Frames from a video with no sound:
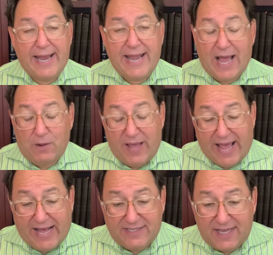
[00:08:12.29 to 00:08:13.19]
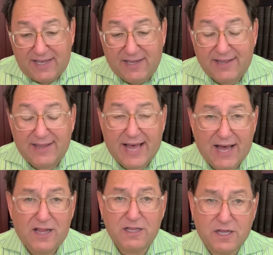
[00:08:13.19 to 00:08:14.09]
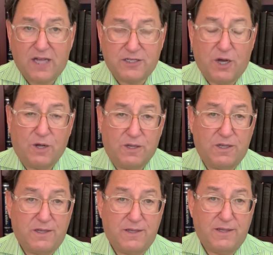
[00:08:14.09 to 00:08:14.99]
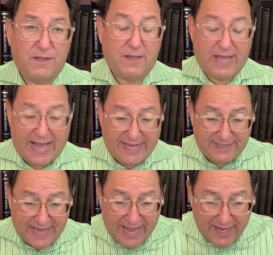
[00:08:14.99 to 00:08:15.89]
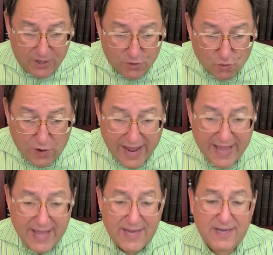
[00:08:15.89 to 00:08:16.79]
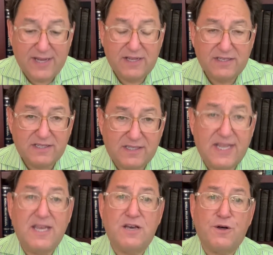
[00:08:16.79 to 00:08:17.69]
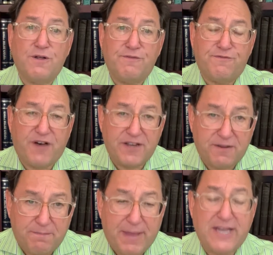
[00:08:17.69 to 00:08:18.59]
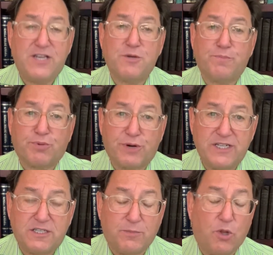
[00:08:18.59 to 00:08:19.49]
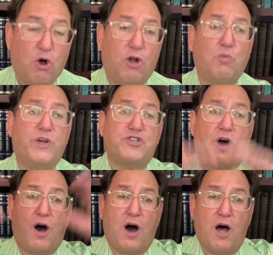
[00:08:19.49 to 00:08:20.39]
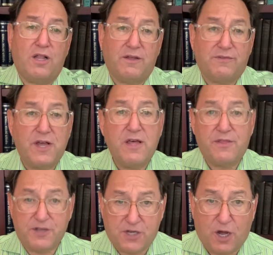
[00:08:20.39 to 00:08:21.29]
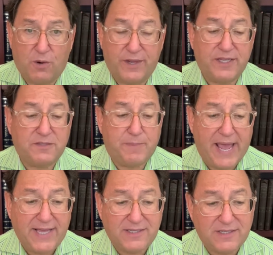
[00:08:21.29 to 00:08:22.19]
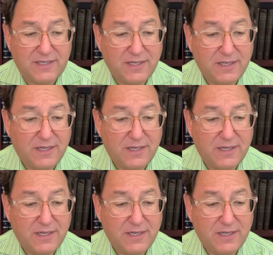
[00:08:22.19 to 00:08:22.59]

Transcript: Now, as a klal gadol, as a grand single fundamental principle on which all of the Torah is based,